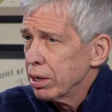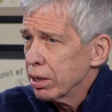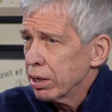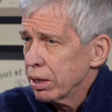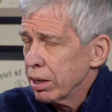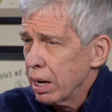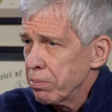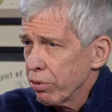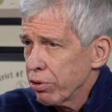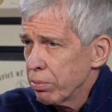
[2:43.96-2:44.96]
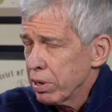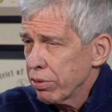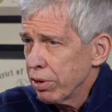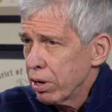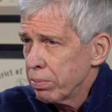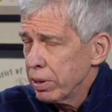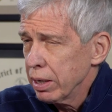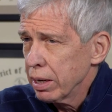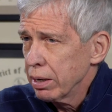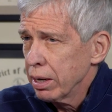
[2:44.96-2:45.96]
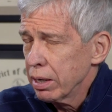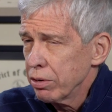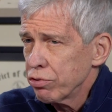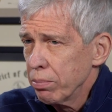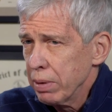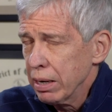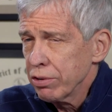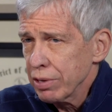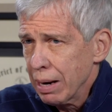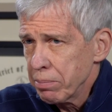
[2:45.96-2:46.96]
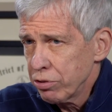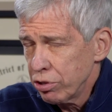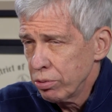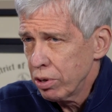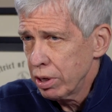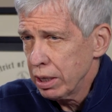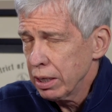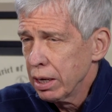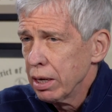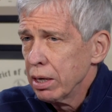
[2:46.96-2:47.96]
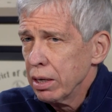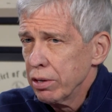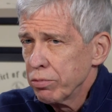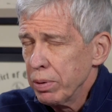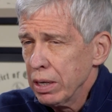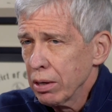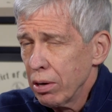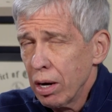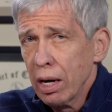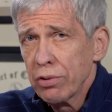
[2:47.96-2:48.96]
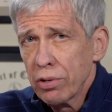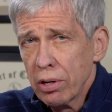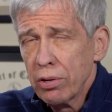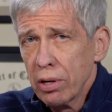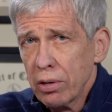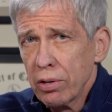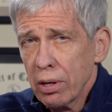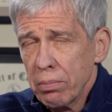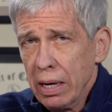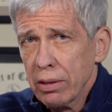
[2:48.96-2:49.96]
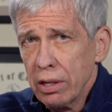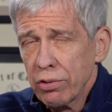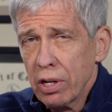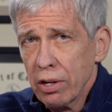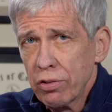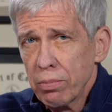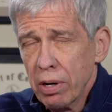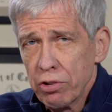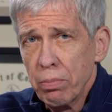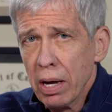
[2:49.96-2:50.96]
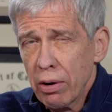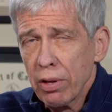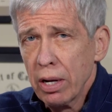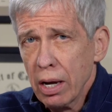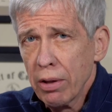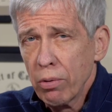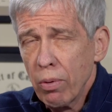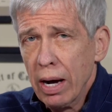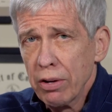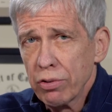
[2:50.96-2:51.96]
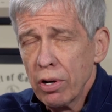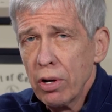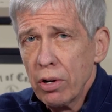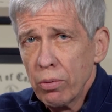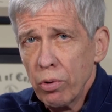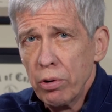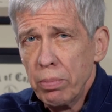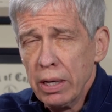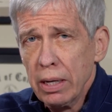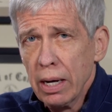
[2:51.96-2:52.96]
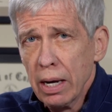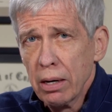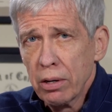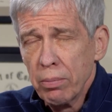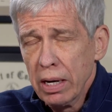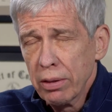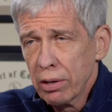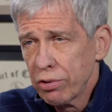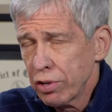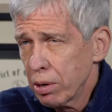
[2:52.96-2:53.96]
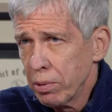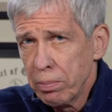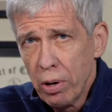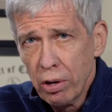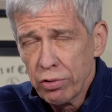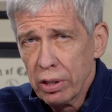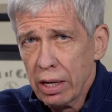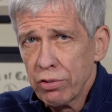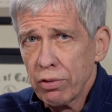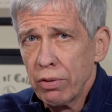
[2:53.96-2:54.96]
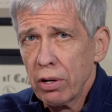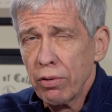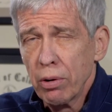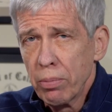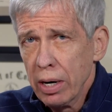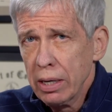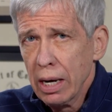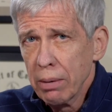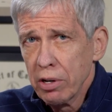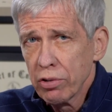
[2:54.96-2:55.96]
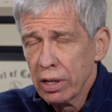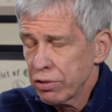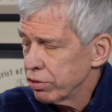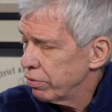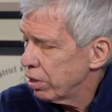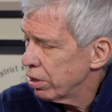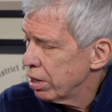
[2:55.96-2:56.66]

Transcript: hypothermia therapy, and a tremendous opportunity is being lost to make these kids much better than they otherwise would be, and to make their cerebral palsy less severe, their brain damage less severe.